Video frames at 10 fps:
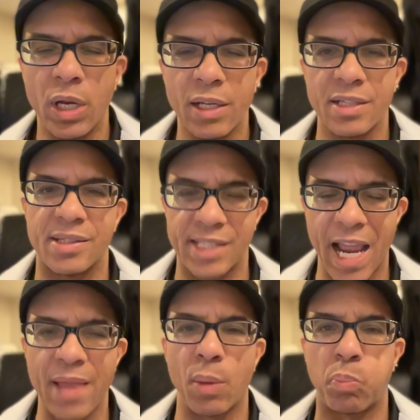
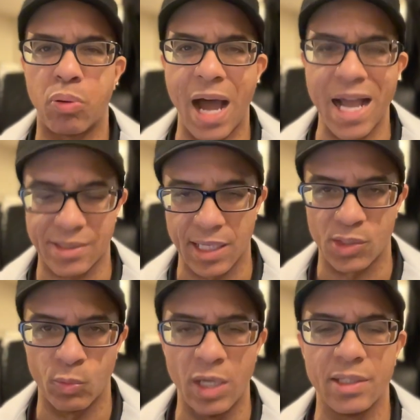understand the process.
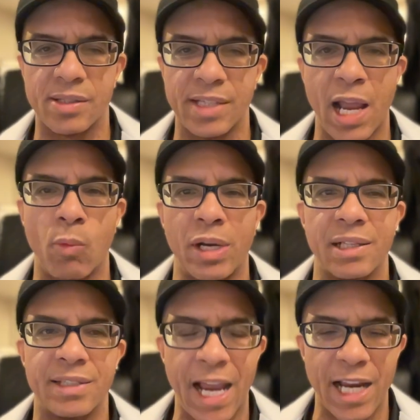We understand what
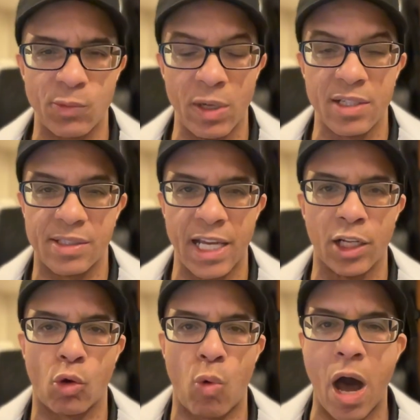it takes. We understand
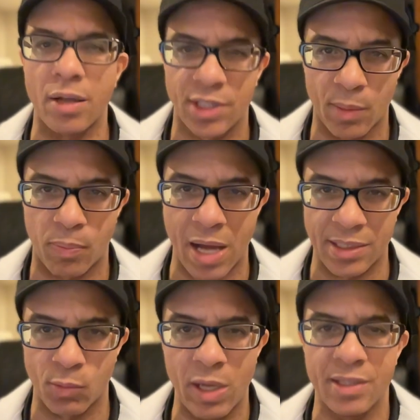the quality of
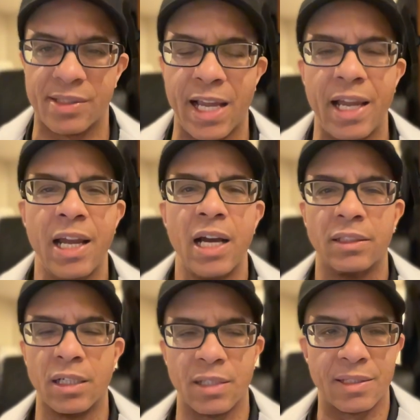process. We understand
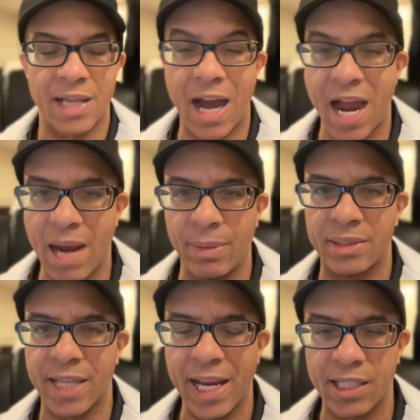the, the time it
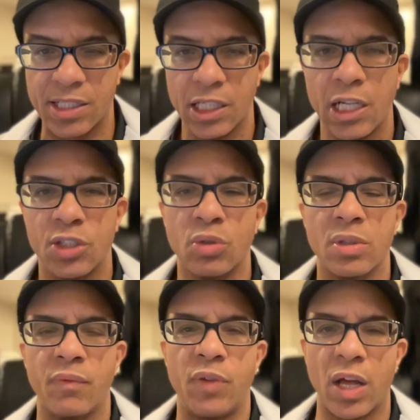takes to
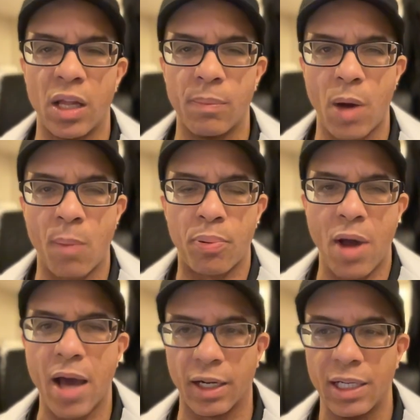develop a
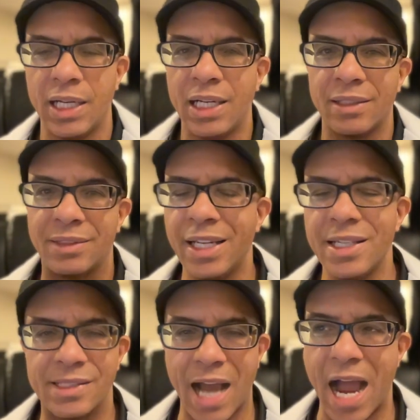product.
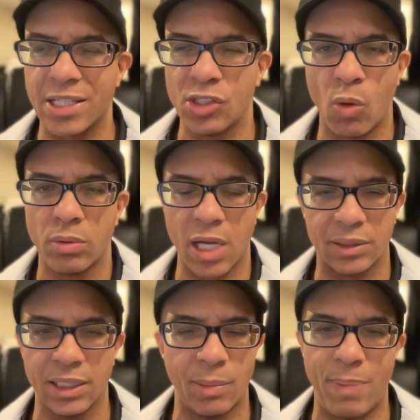These guys know
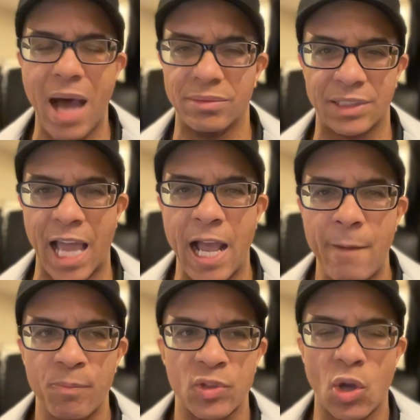nothing about that.
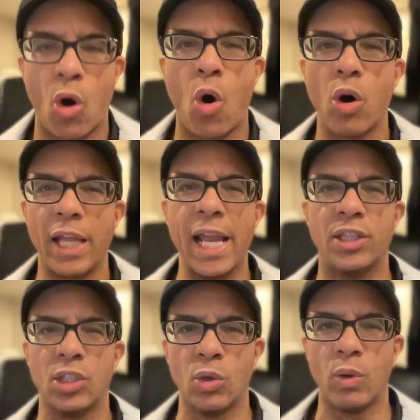So all they
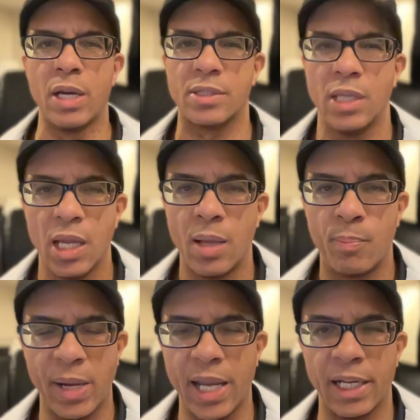do is
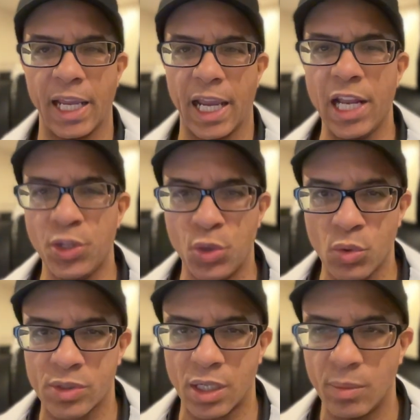being an end
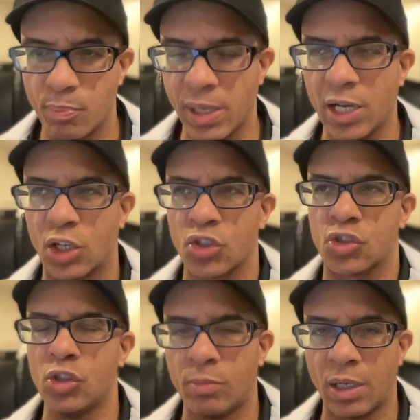user, being a
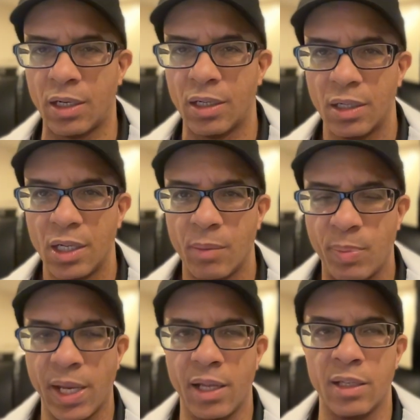consumer,
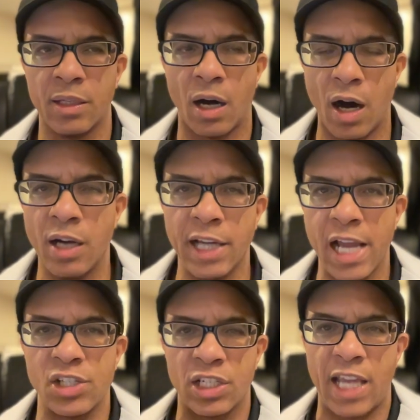being
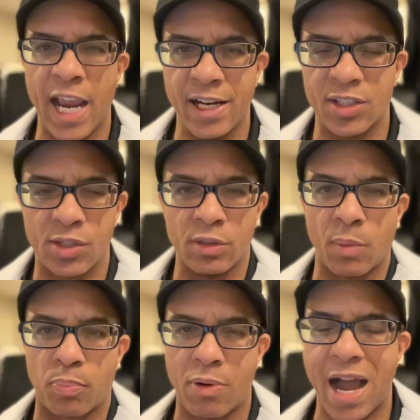uneducated to
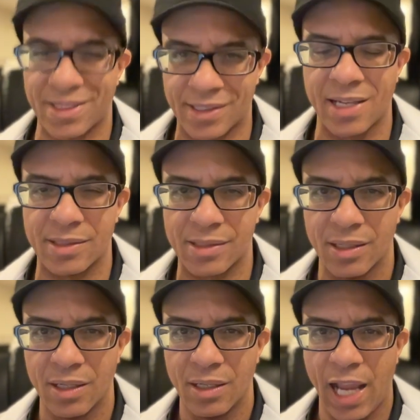the process
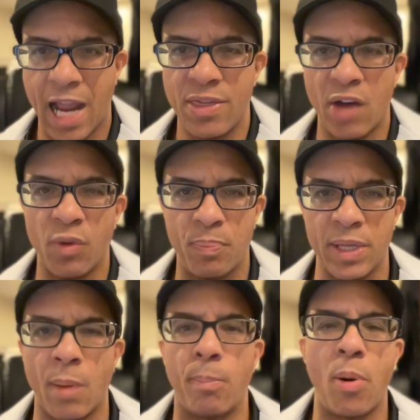and never
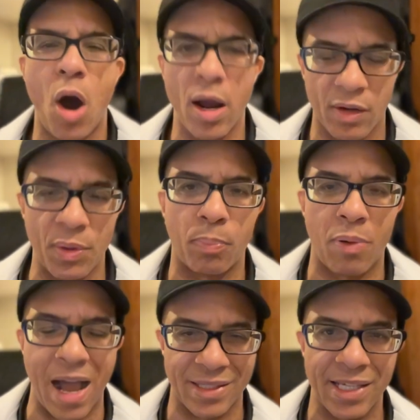been a part of the
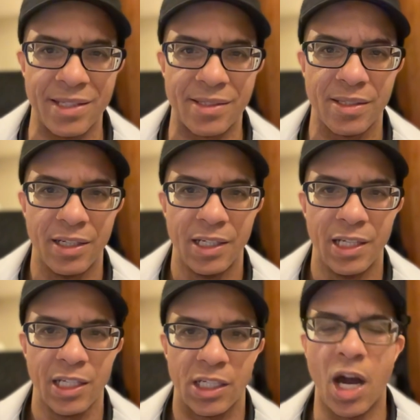process
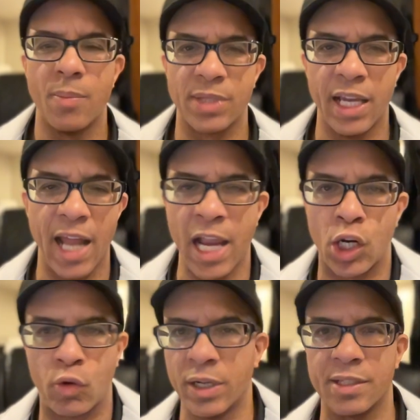comes in
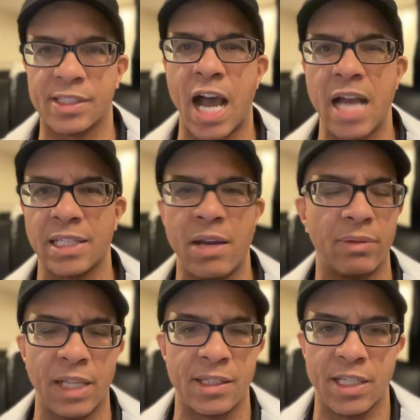and criticizes
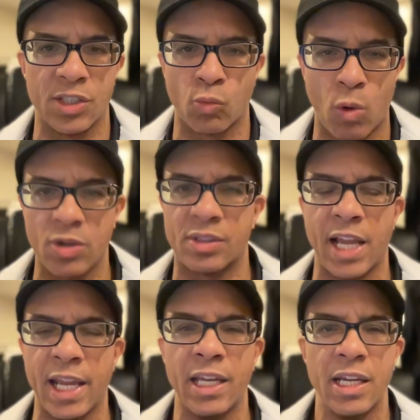everything says the worst
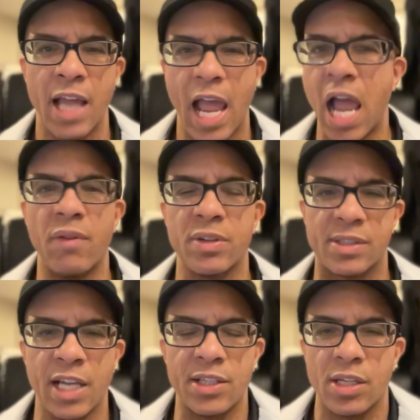thing ever
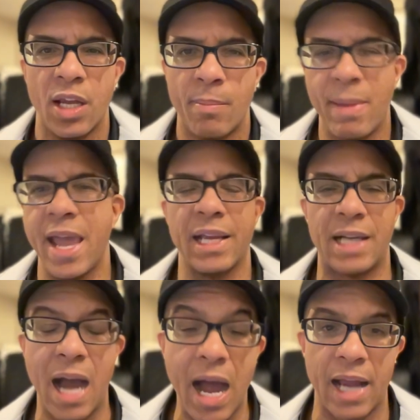since
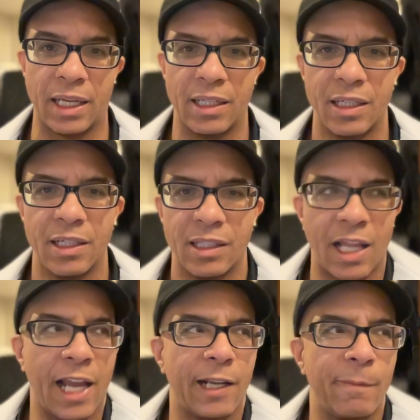mankind
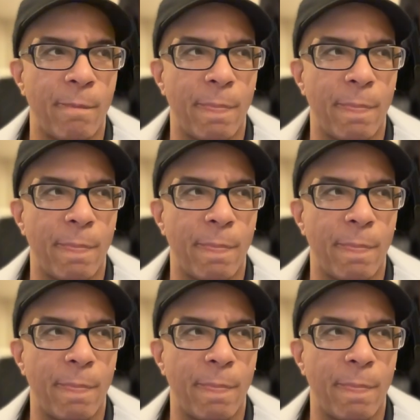like